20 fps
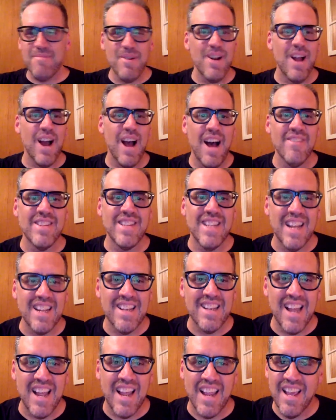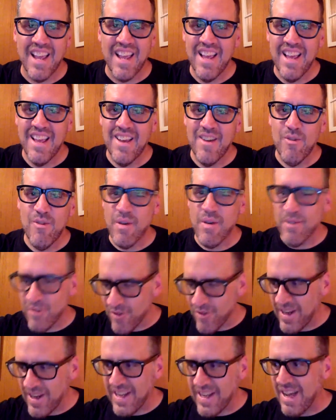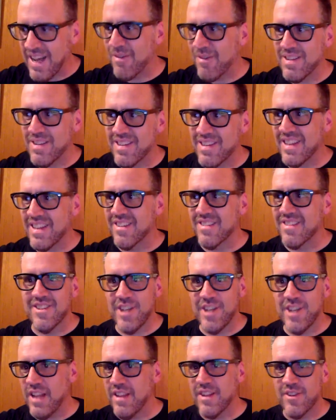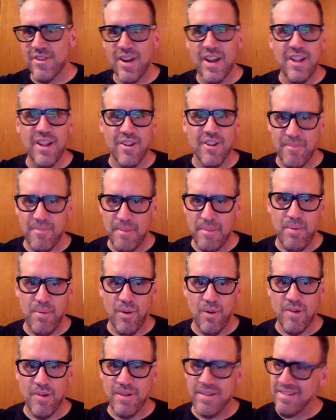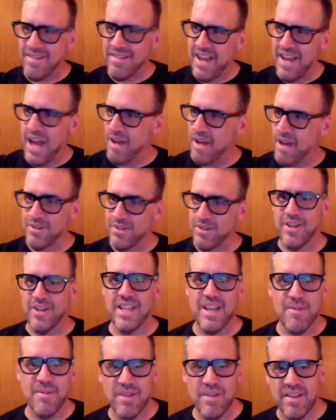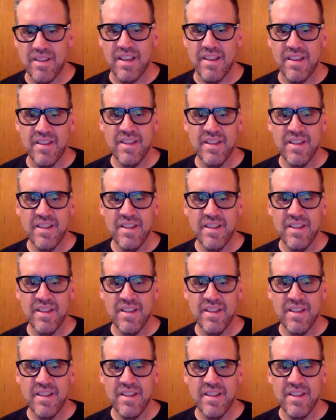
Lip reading: Boone Harbin that day, we were drinking that whiskey. There's a shot in the trailer of me pouring whiskey. I was drinking that whiskey.